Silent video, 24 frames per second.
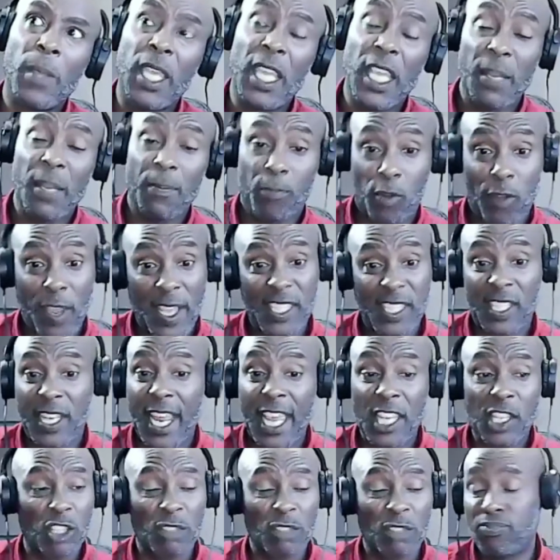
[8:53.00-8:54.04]

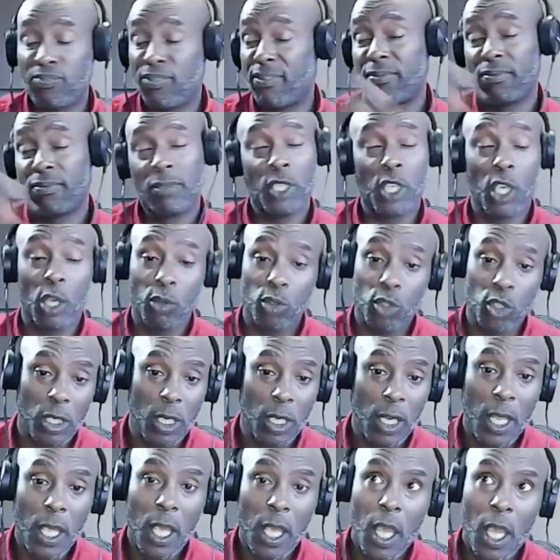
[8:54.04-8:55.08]
procrastination,
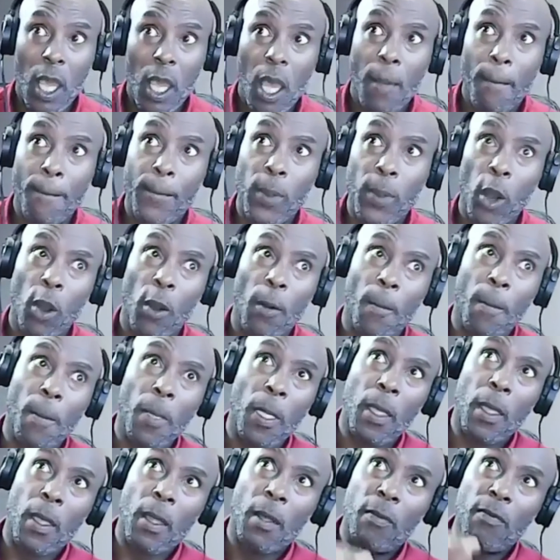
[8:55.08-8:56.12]
huge. But
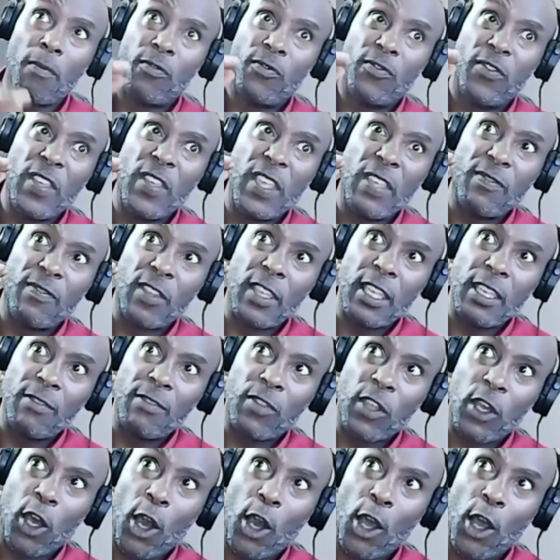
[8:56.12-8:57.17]

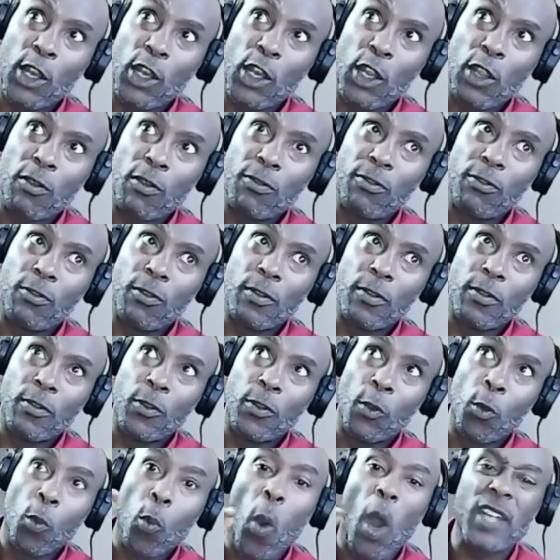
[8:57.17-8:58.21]
the kind of
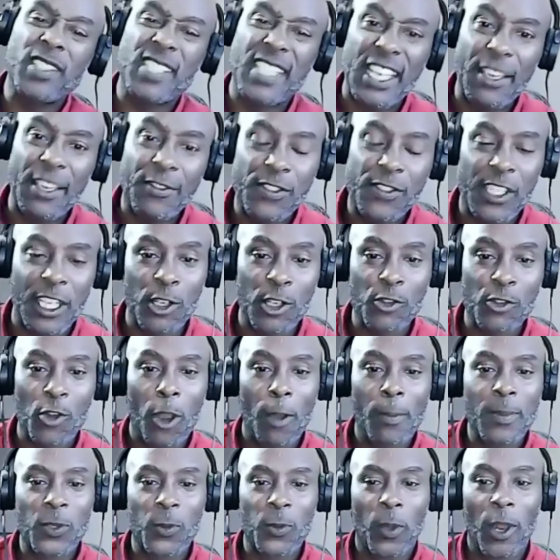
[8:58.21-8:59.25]
the what if
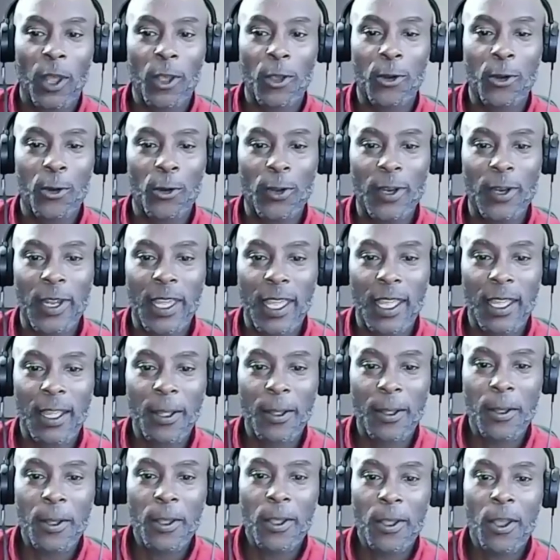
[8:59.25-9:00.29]
syndrome is what I call it.
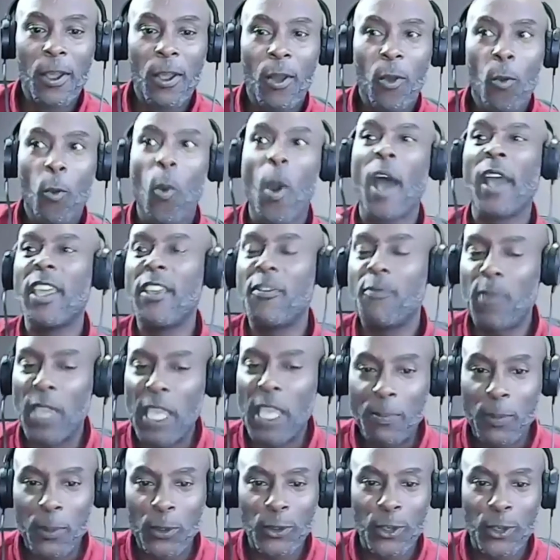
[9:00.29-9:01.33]
What if
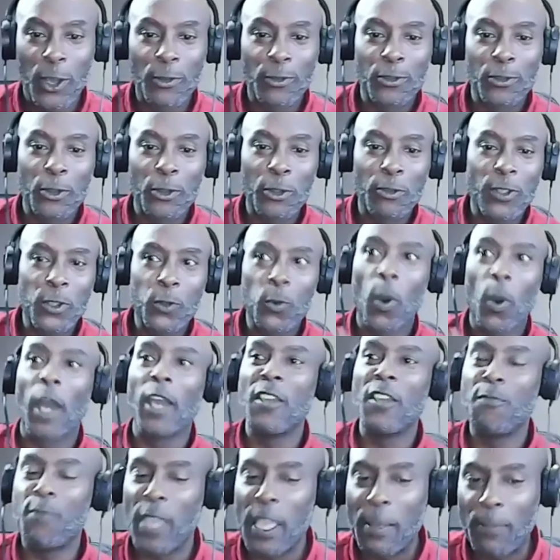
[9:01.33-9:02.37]
people don't do this? What
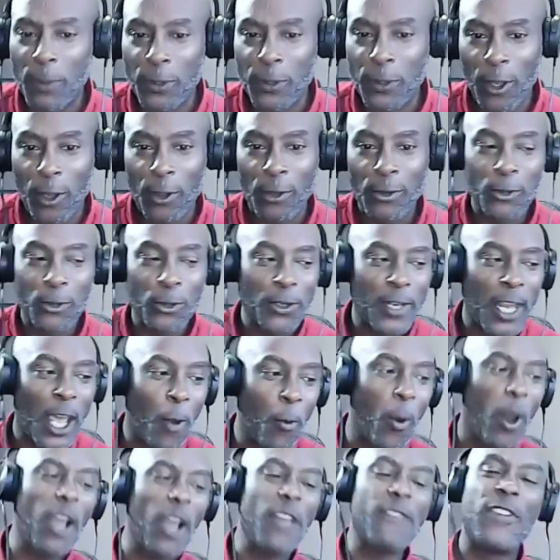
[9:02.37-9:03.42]
if people don't do that?
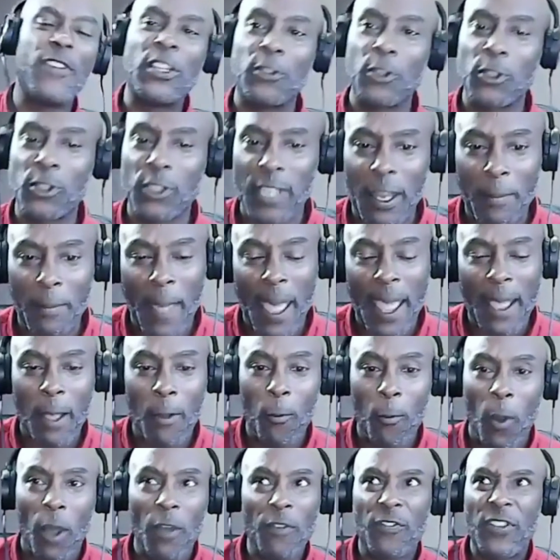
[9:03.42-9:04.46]
What if it doesn't matter?
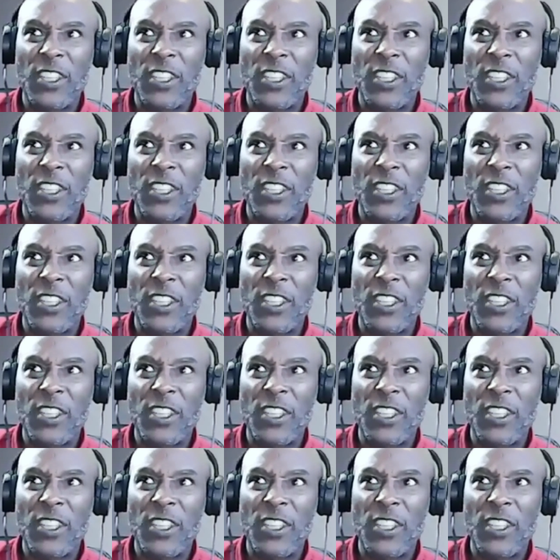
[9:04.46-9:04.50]
What